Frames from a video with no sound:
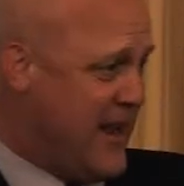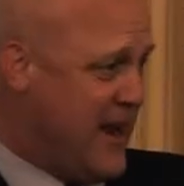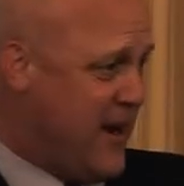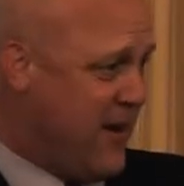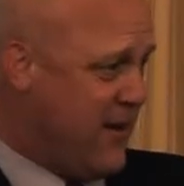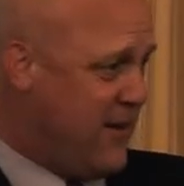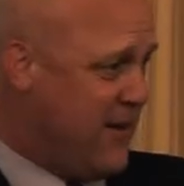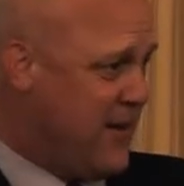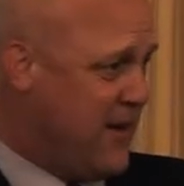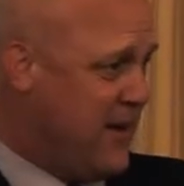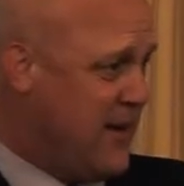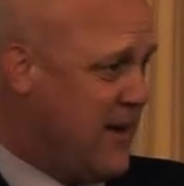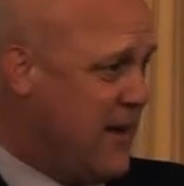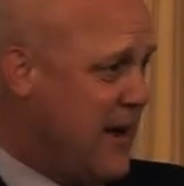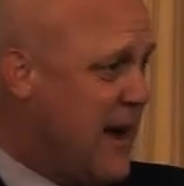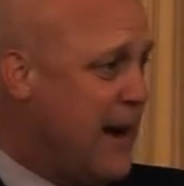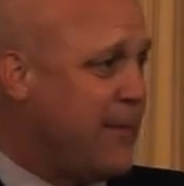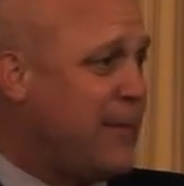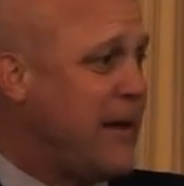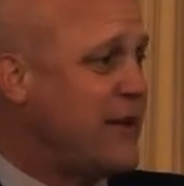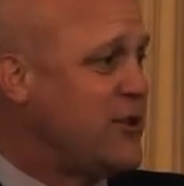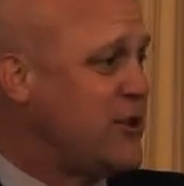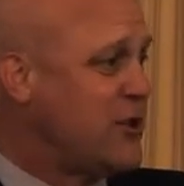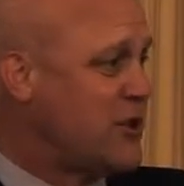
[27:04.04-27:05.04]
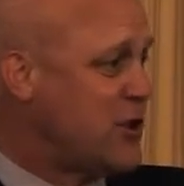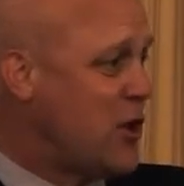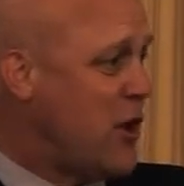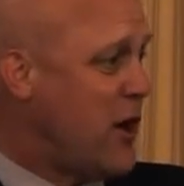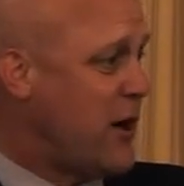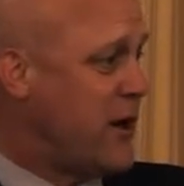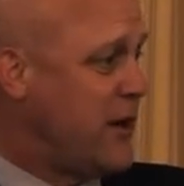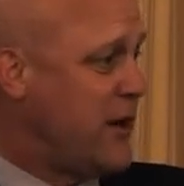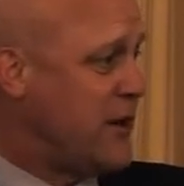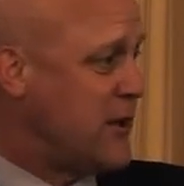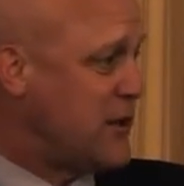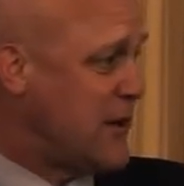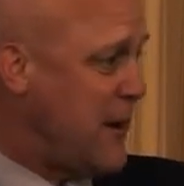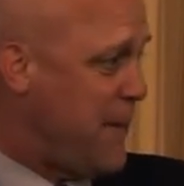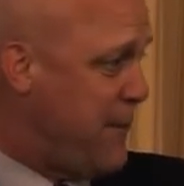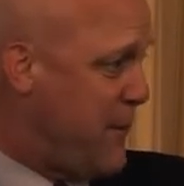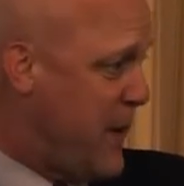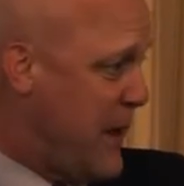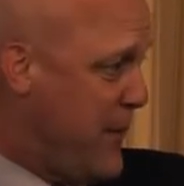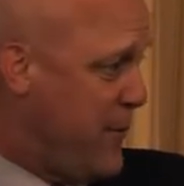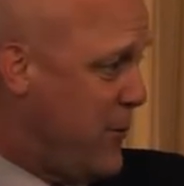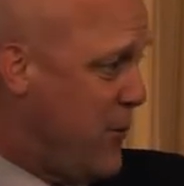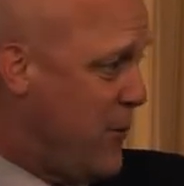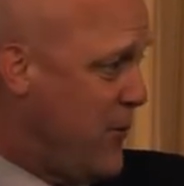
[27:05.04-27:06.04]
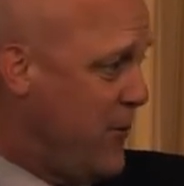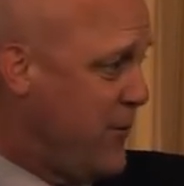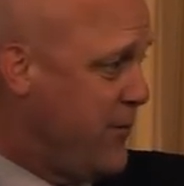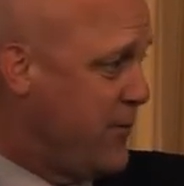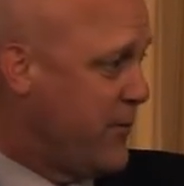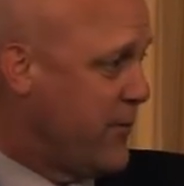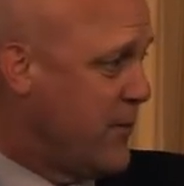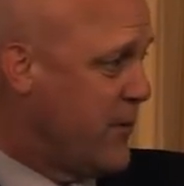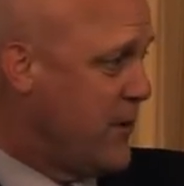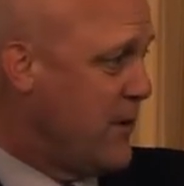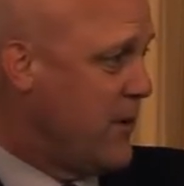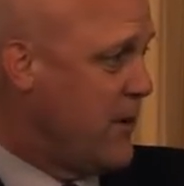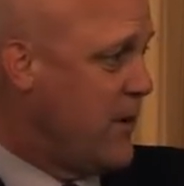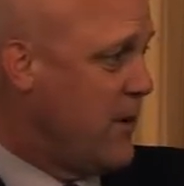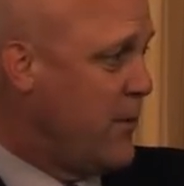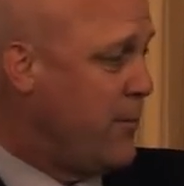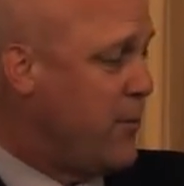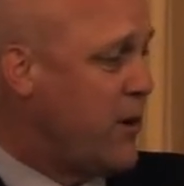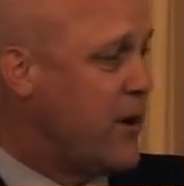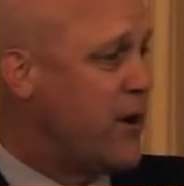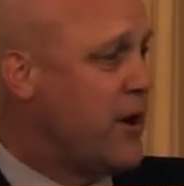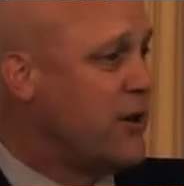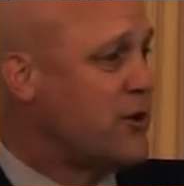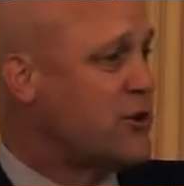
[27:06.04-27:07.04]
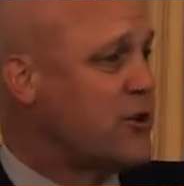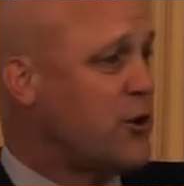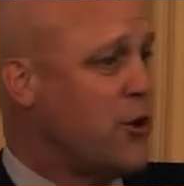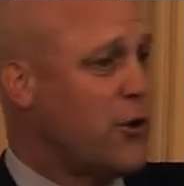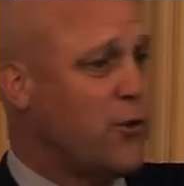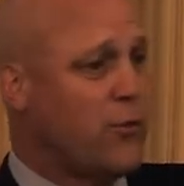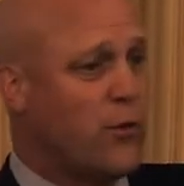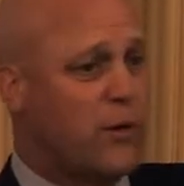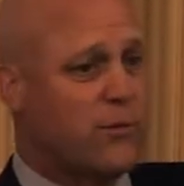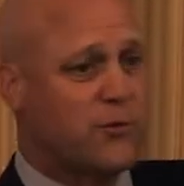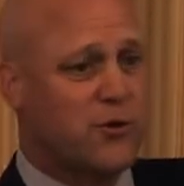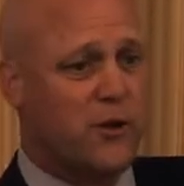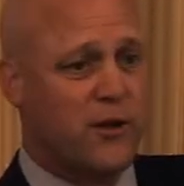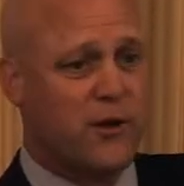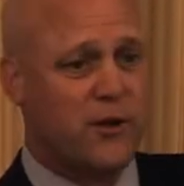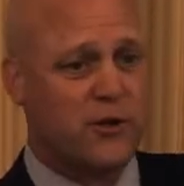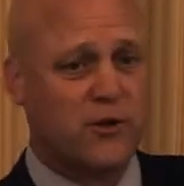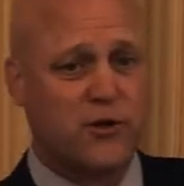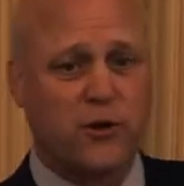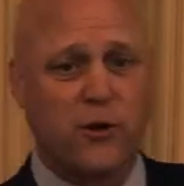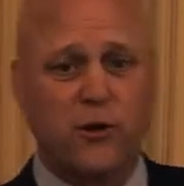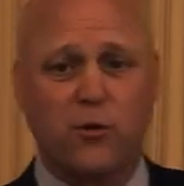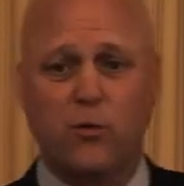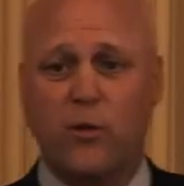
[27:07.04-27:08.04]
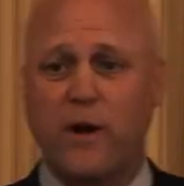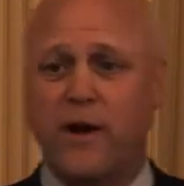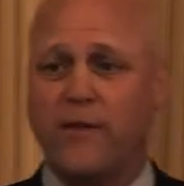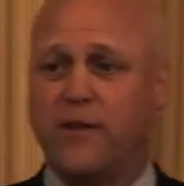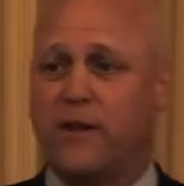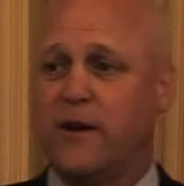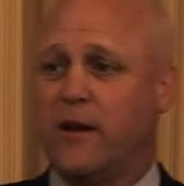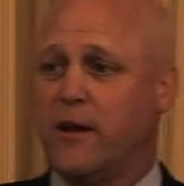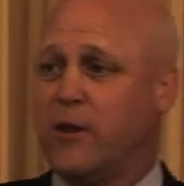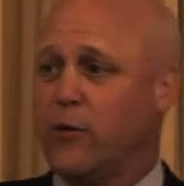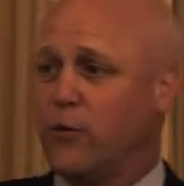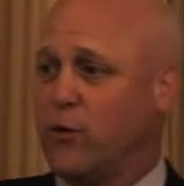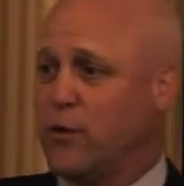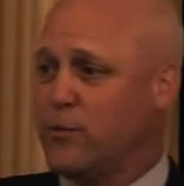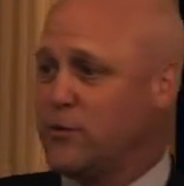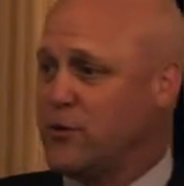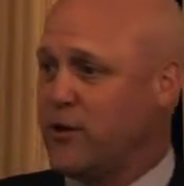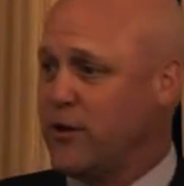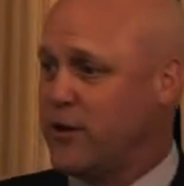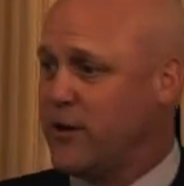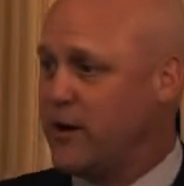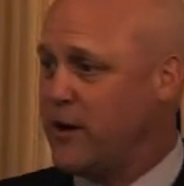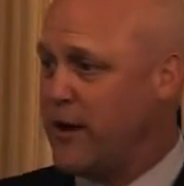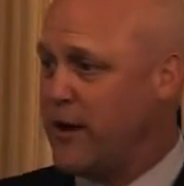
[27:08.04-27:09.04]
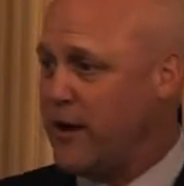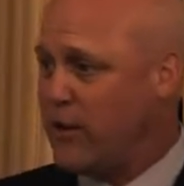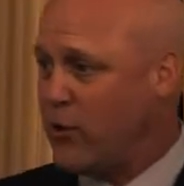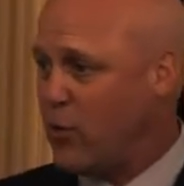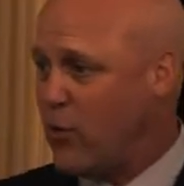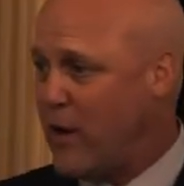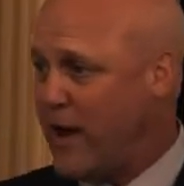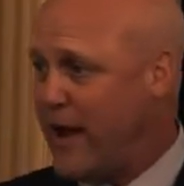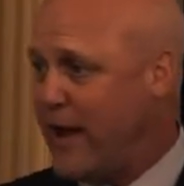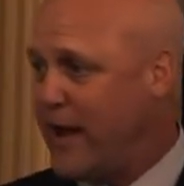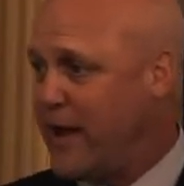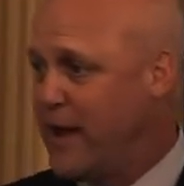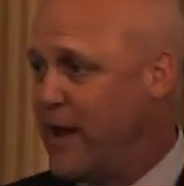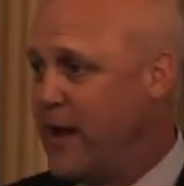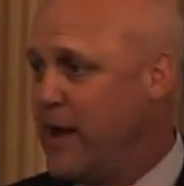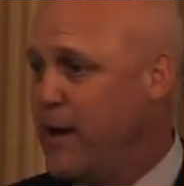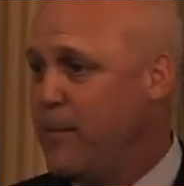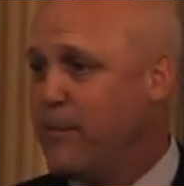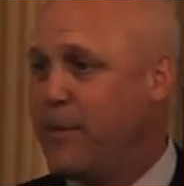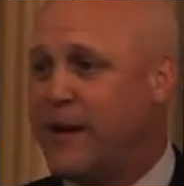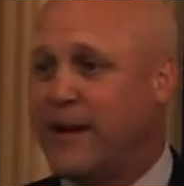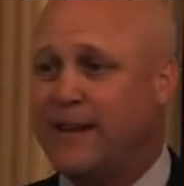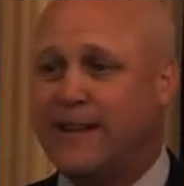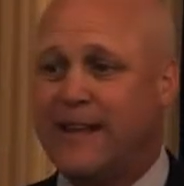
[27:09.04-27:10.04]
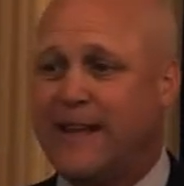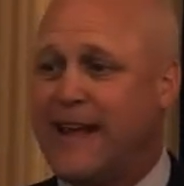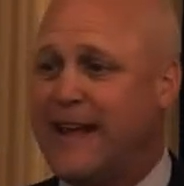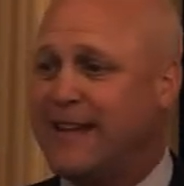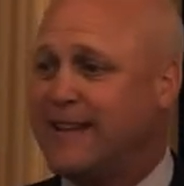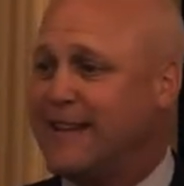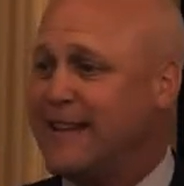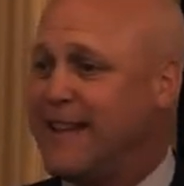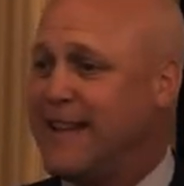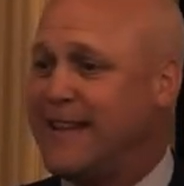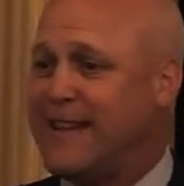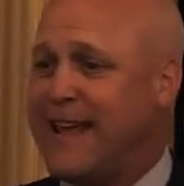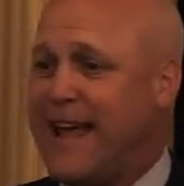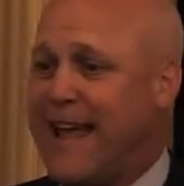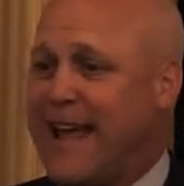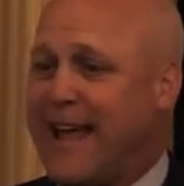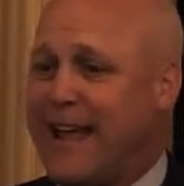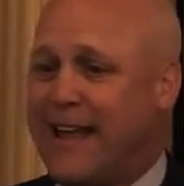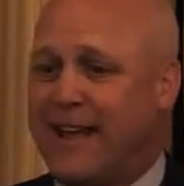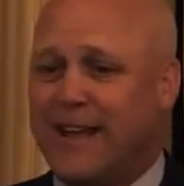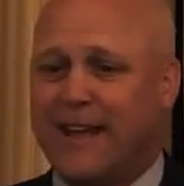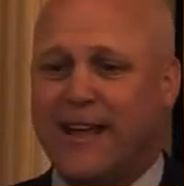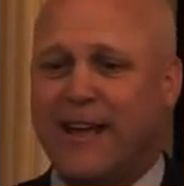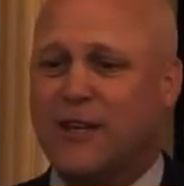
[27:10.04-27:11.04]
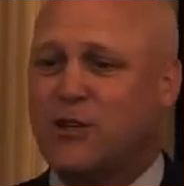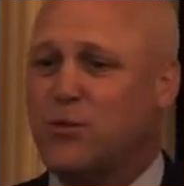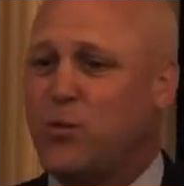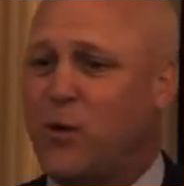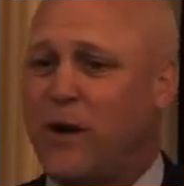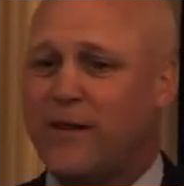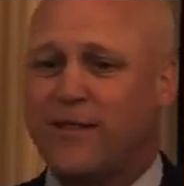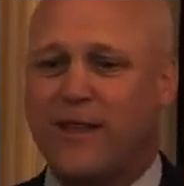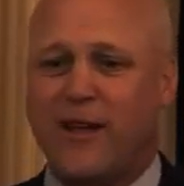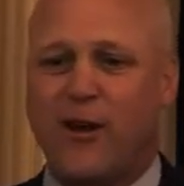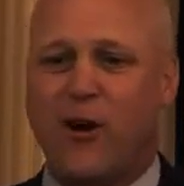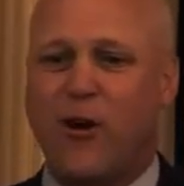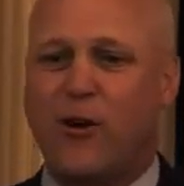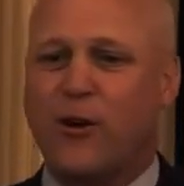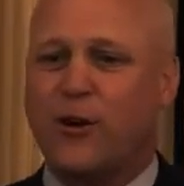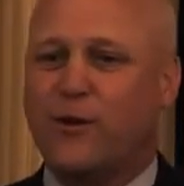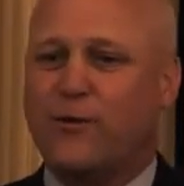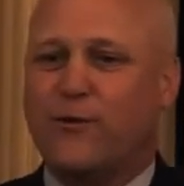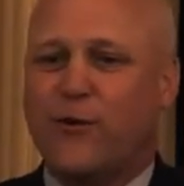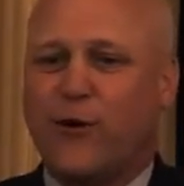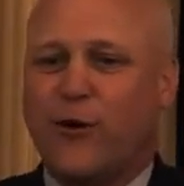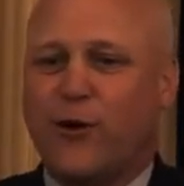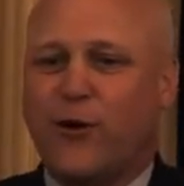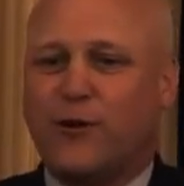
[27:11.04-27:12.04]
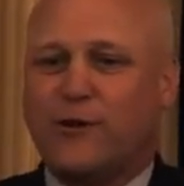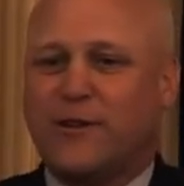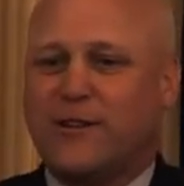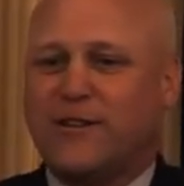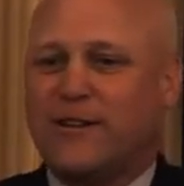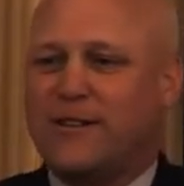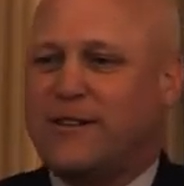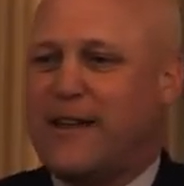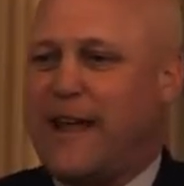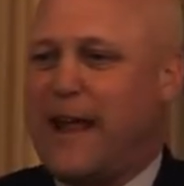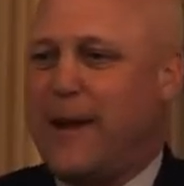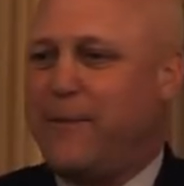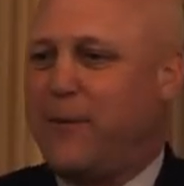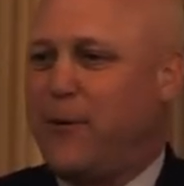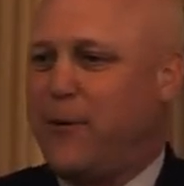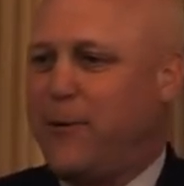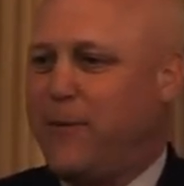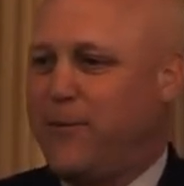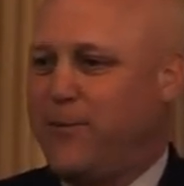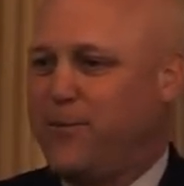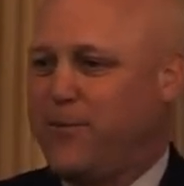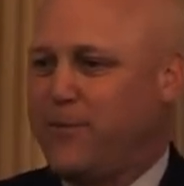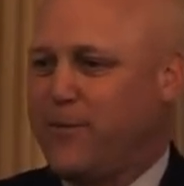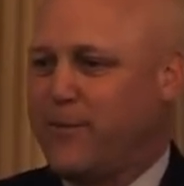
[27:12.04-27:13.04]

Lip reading: in here. I'm not just talking to some people. Because certain rooms look a certain way, then other rooms look another way. But at the end of the day, guess what? They all converge at the table